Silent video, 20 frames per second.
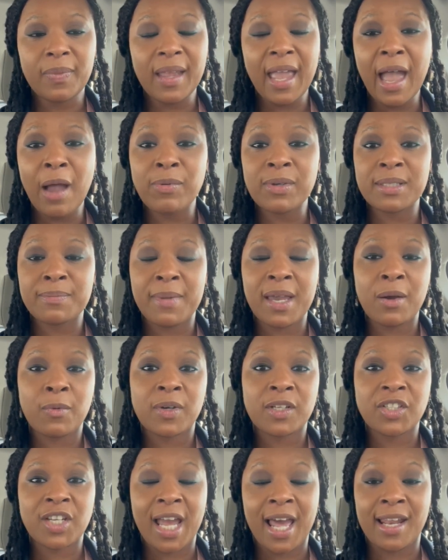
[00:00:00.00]
I was met
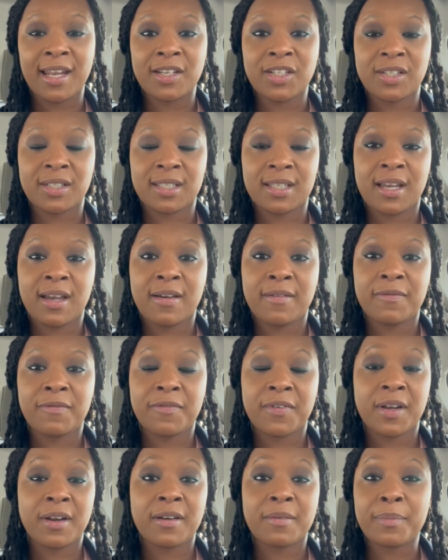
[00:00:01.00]
with challenges of
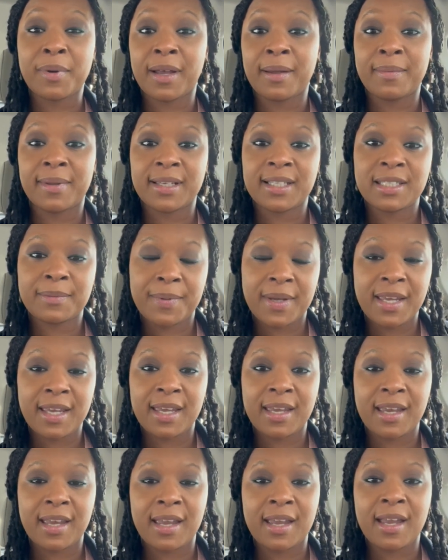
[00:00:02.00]
fear of public
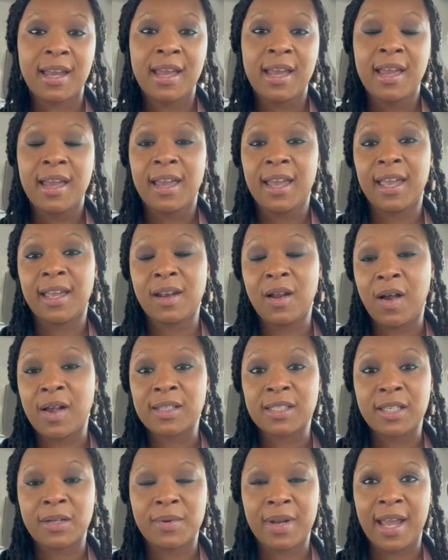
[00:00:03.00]
speaking and
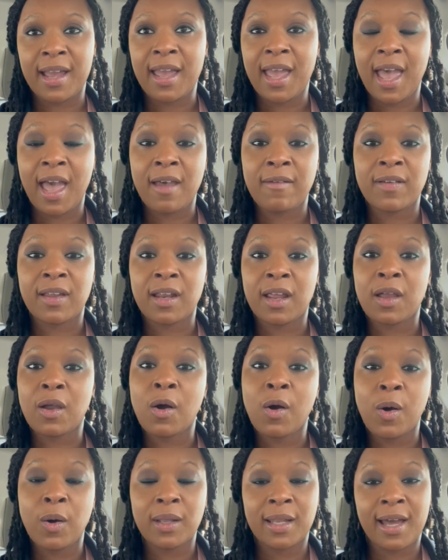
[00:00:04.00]
also not having a
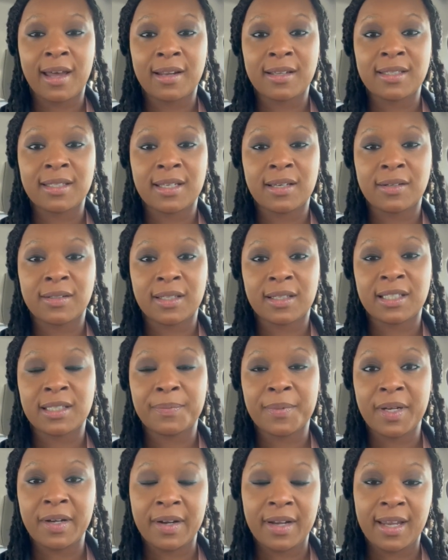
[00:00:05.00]
whole lot of sales
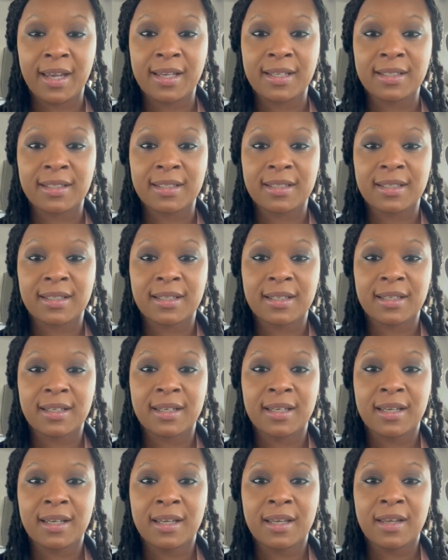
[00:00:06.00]
experience.
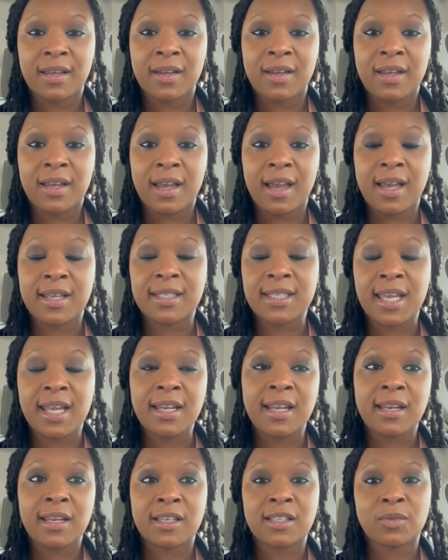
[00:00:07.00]

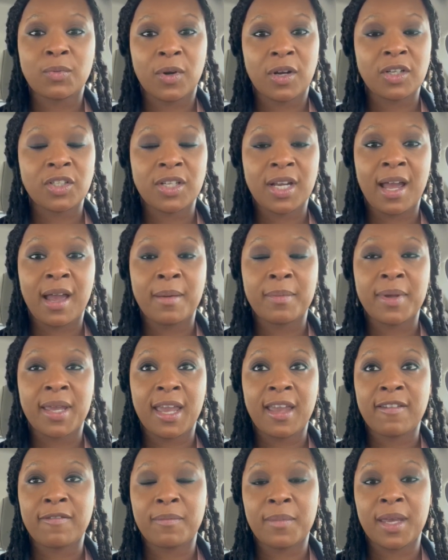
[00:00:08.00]
Attending this workshop
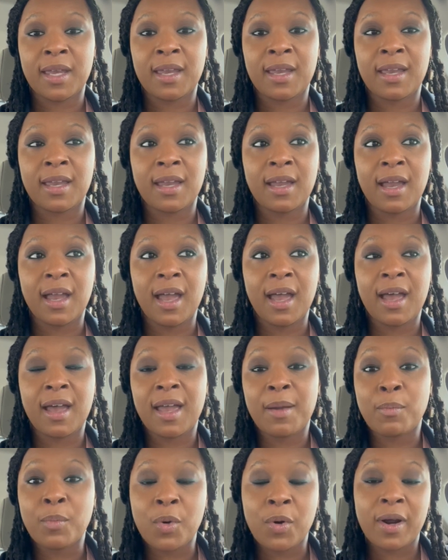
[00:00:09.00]
gave me uh,
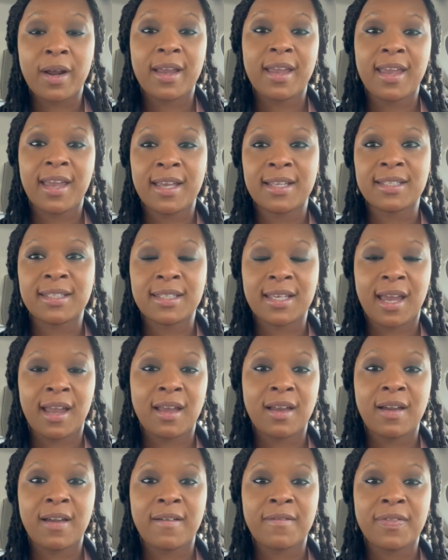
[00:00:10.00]
more
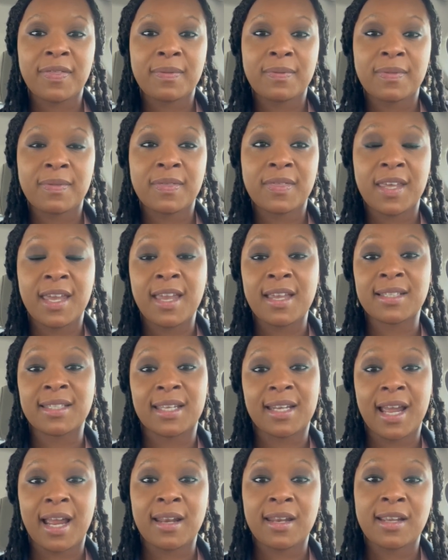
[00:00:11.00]
insight of things
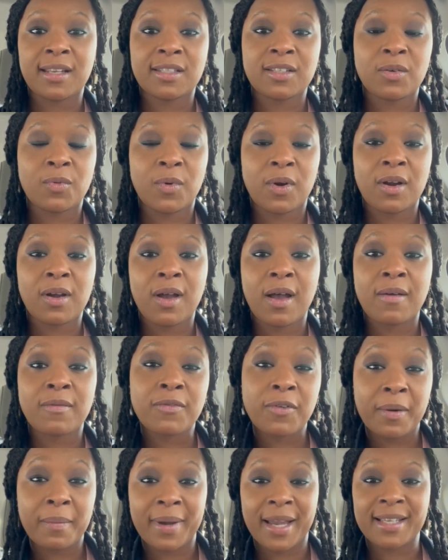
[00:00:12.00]
that I need to work on
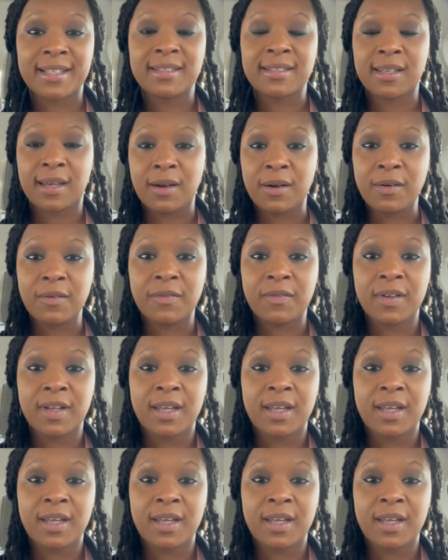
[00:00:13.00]
for myself